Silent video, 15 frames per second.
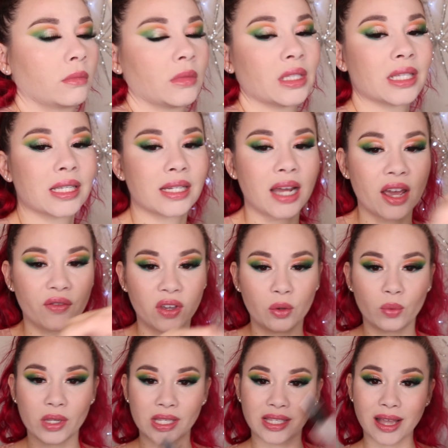Let's dive in
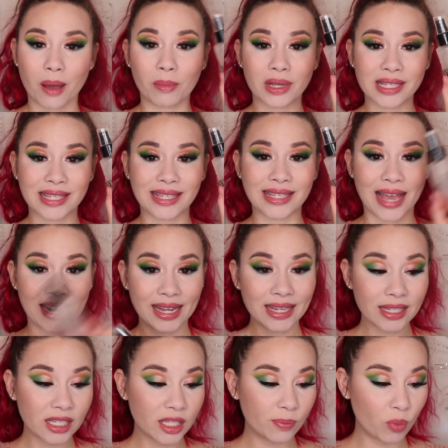with some
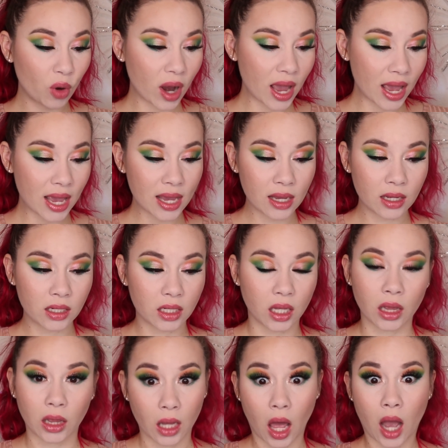setting spray to
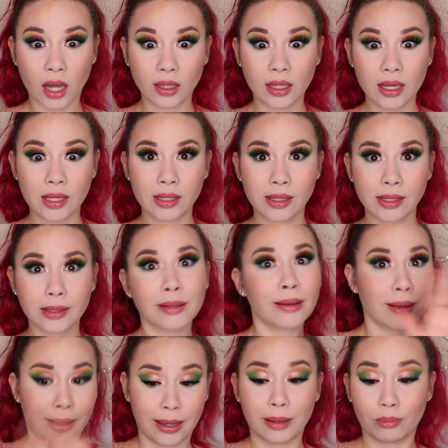lock this
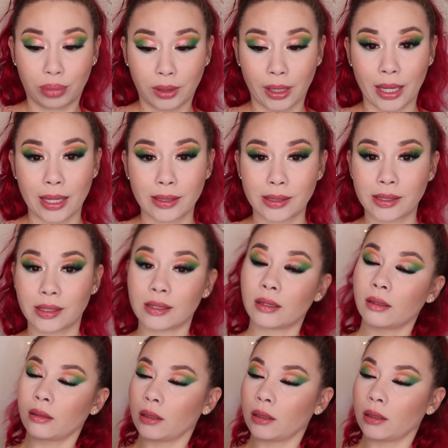in place.